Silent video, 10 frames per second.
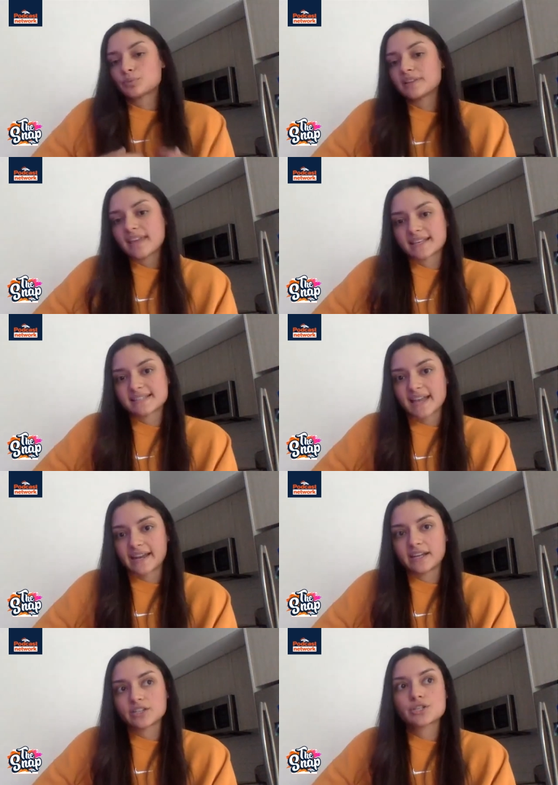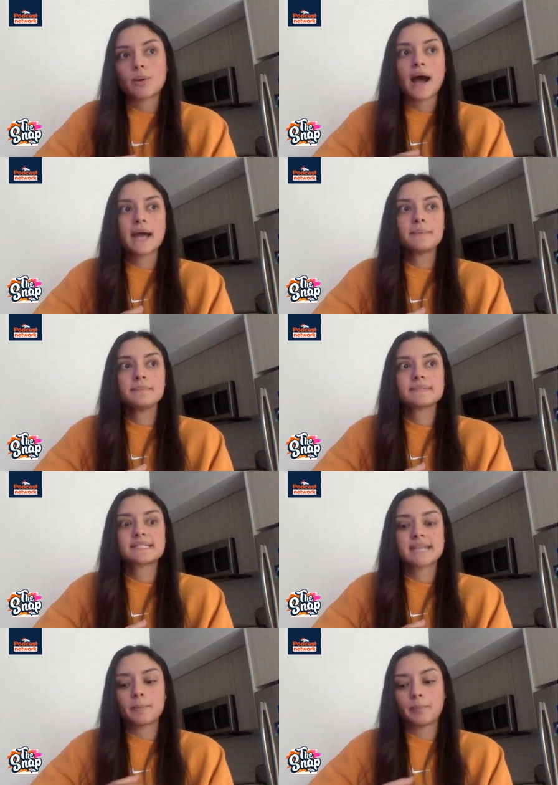really exciting. So I'm
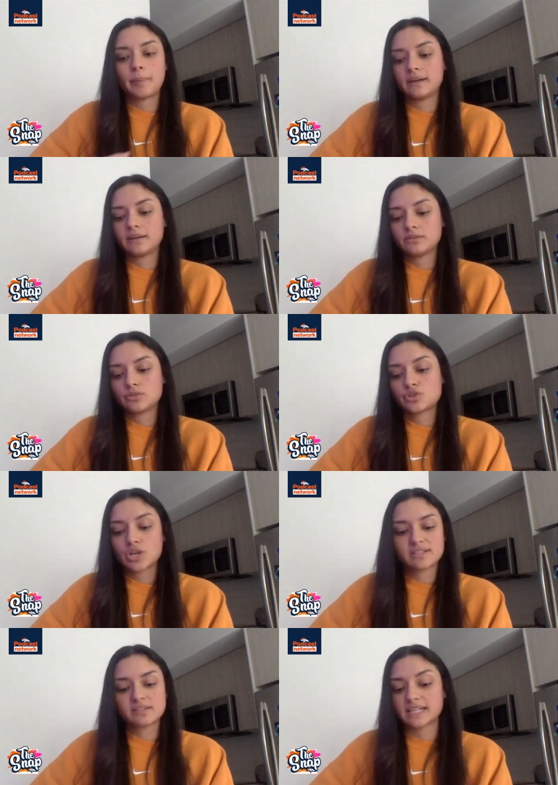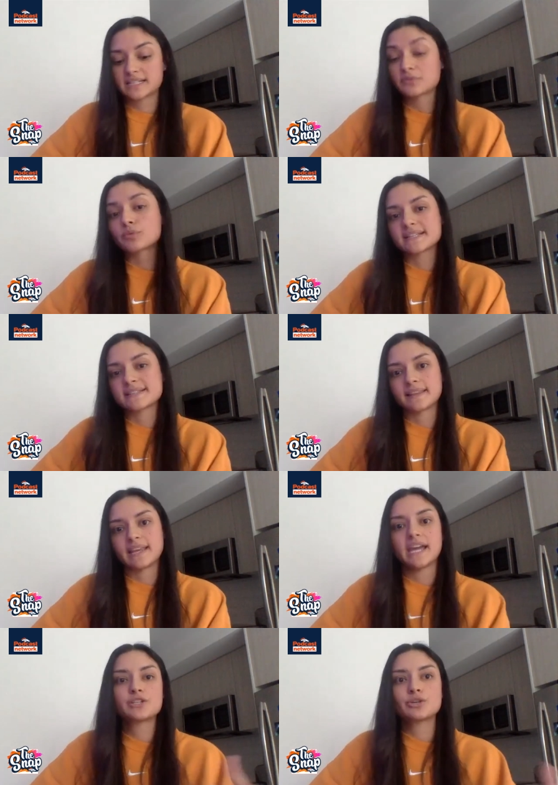stepping just as of recently
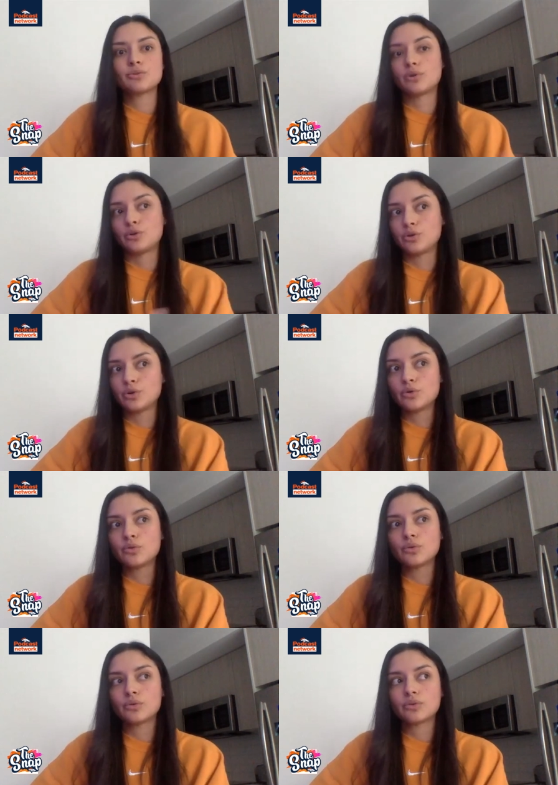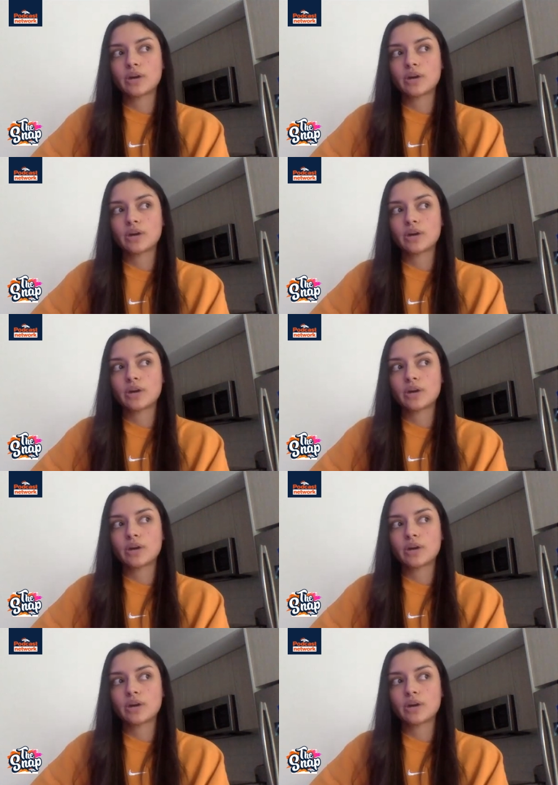into a new,